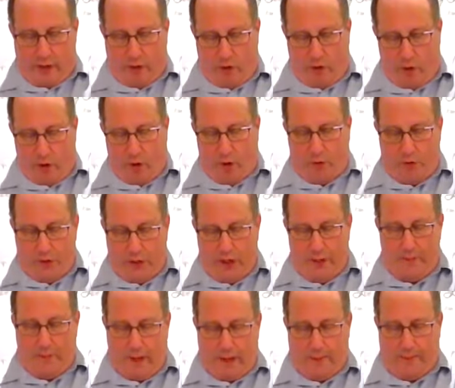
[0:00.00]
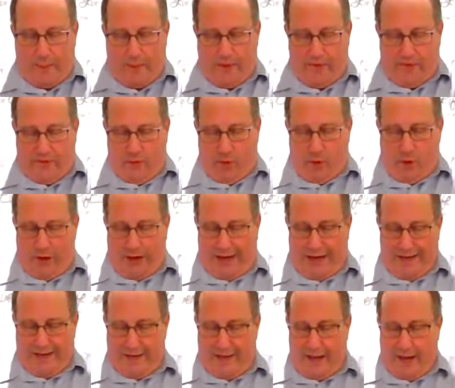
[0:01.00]
to hold him up before
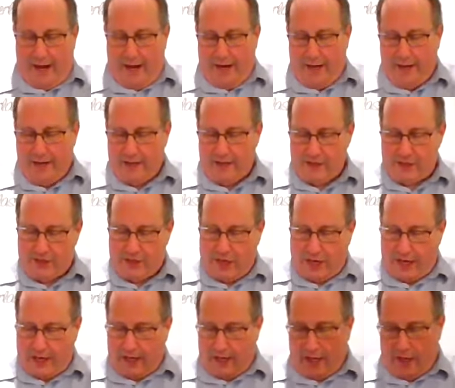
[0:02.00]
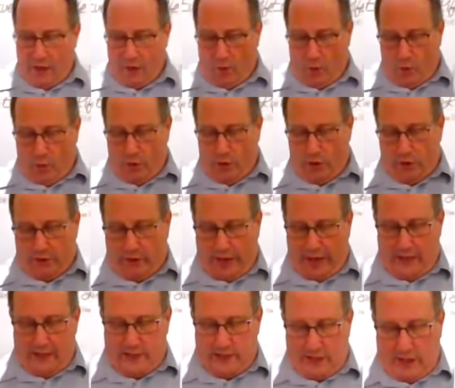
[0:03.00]
a gainsaying world.
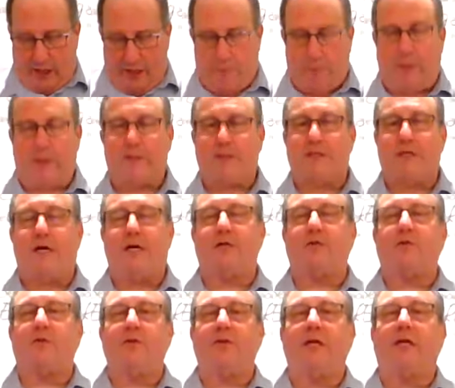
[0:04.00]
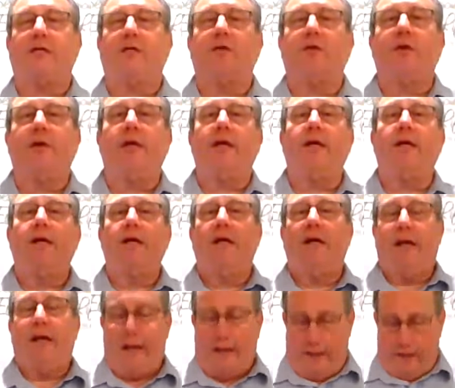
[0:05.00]
Gainsaying means contradictory
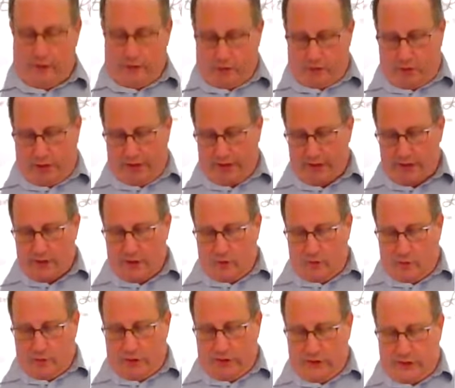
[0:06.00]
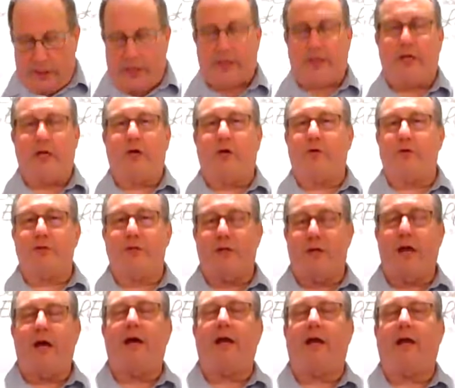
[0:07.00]
and Christ rejecting or
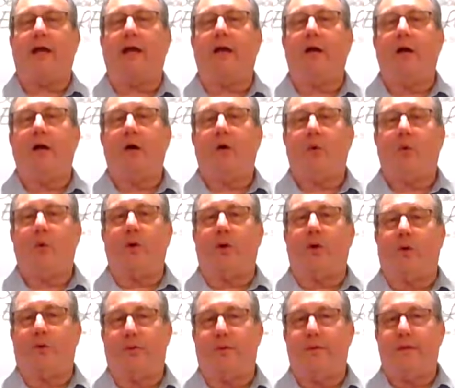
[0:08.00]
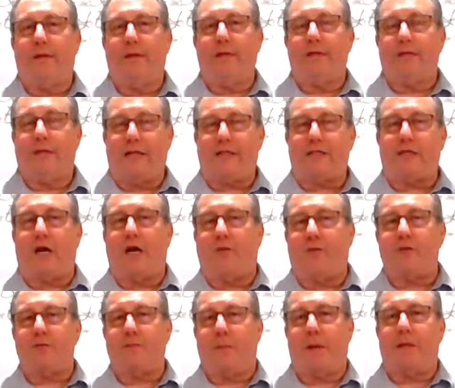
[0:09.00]
denying world. That's our
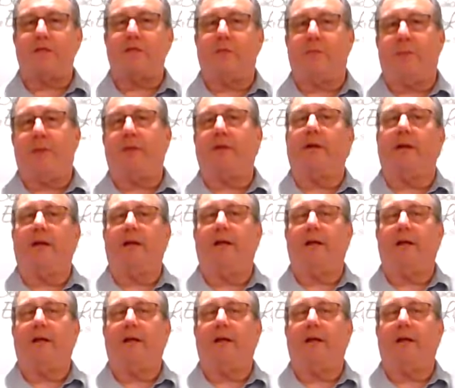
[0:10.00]
responsibility